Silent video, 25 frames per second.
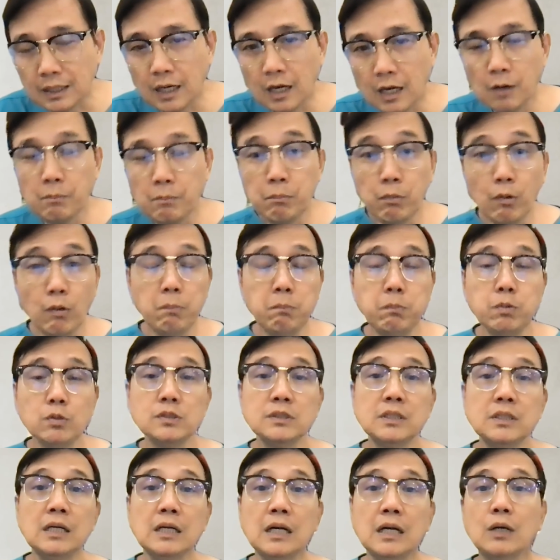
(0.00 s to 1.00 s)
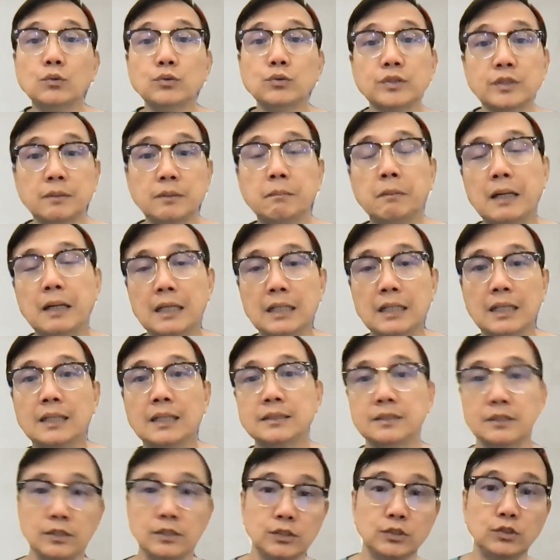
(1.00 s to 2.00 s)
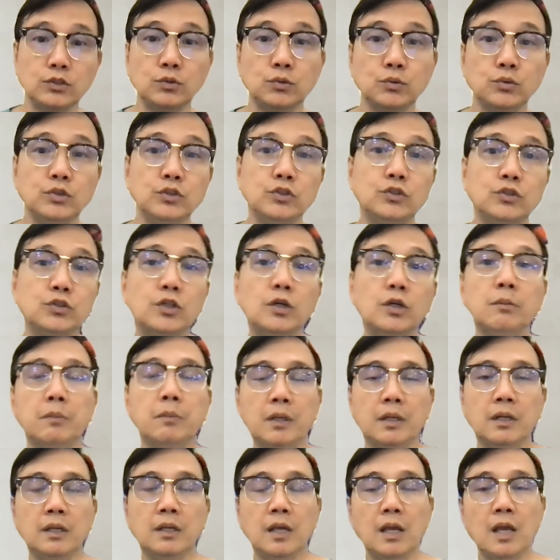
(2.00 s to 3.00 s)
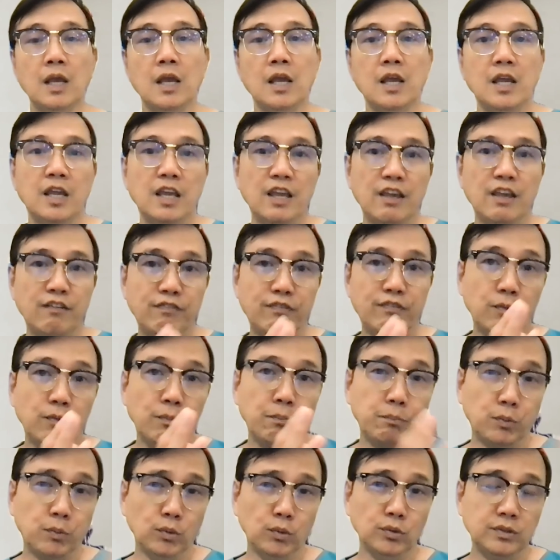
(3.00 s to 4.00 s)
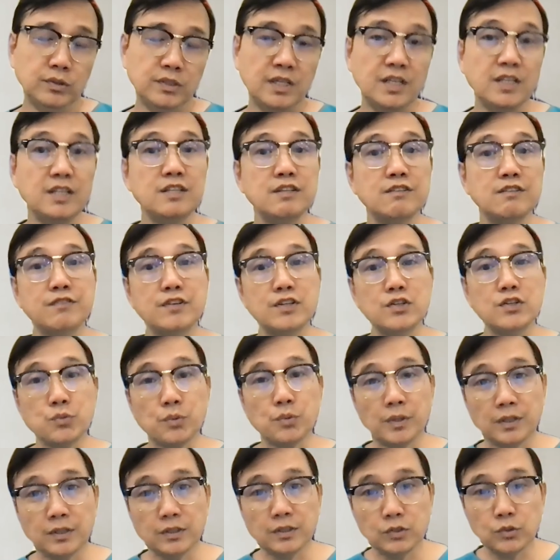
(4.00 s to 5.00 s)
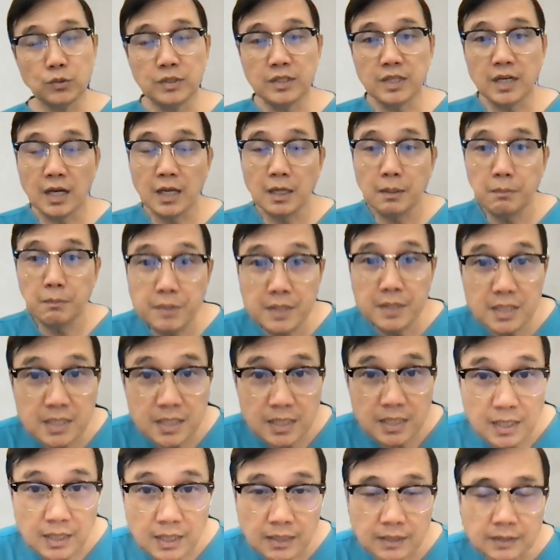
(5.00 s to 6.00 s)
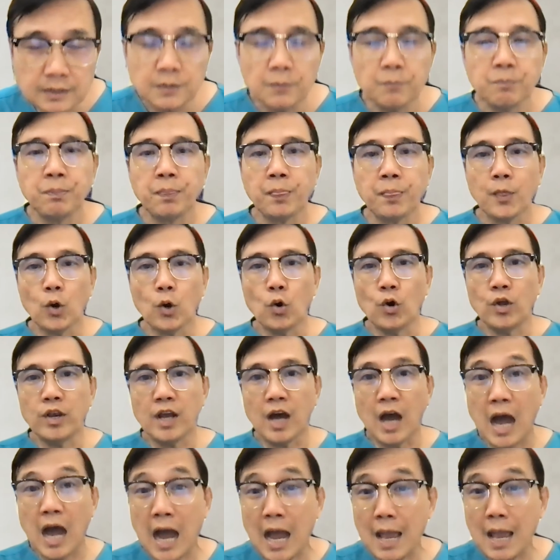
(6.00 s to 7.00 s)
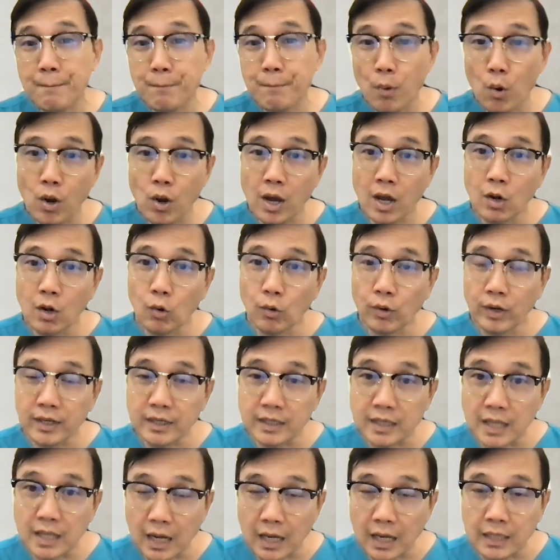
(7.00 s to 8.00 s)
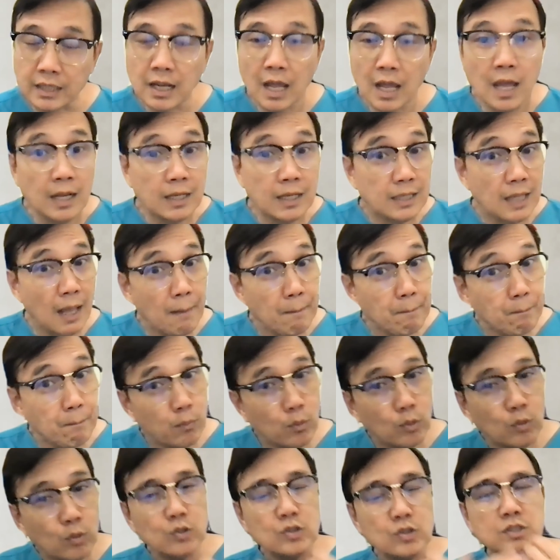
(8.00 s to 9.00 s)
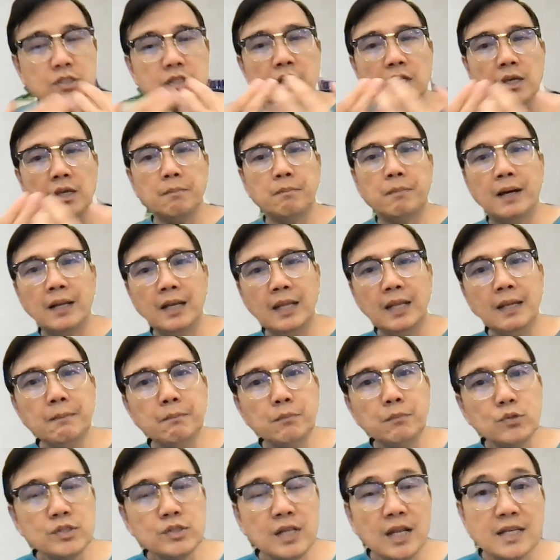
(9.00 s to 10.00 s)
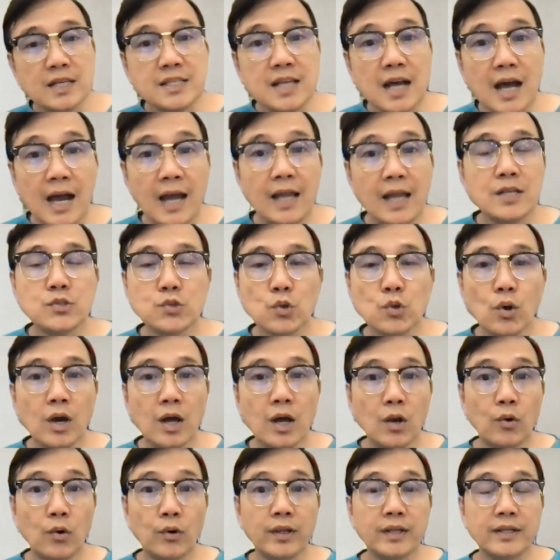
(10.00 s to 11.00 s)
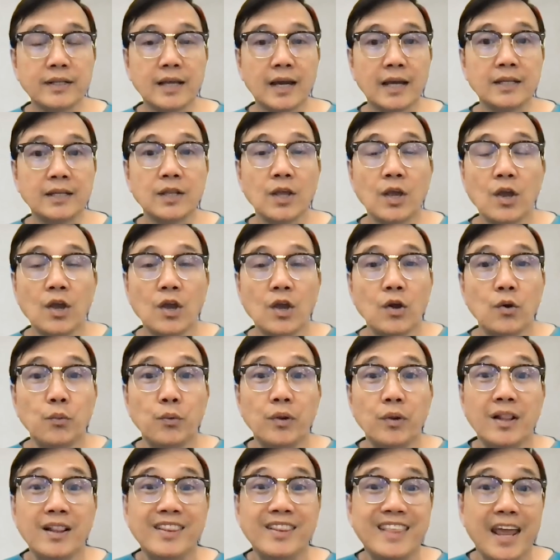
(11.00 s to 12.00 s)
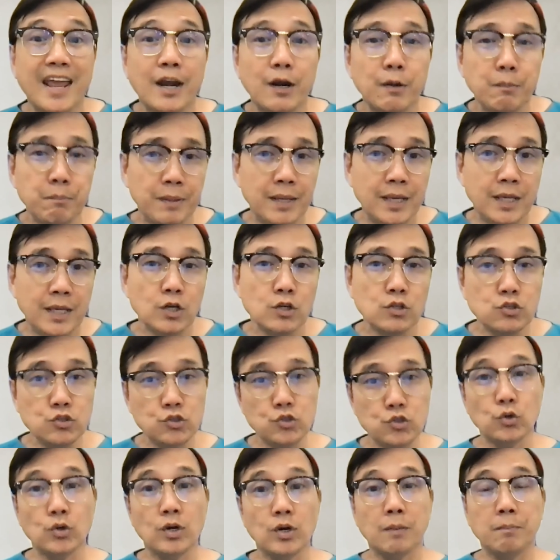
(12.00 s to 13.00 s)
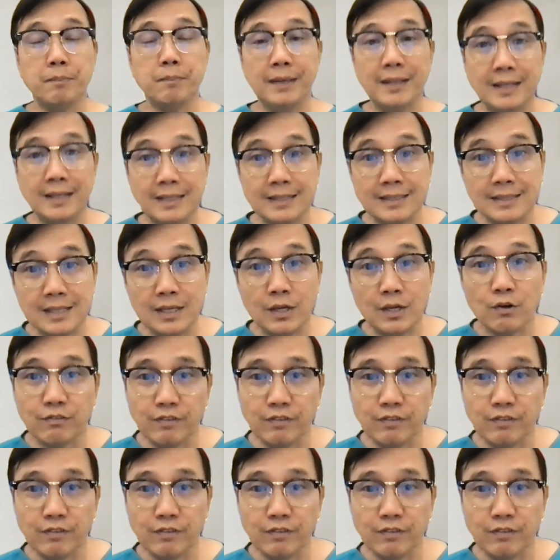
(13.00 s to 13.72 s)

Ang purpose ng counterbalance is to determine if you put individuals with diabetes on a hypocaloric diet tapos ibalik mo sila sa isocaloric diet, will there be durability of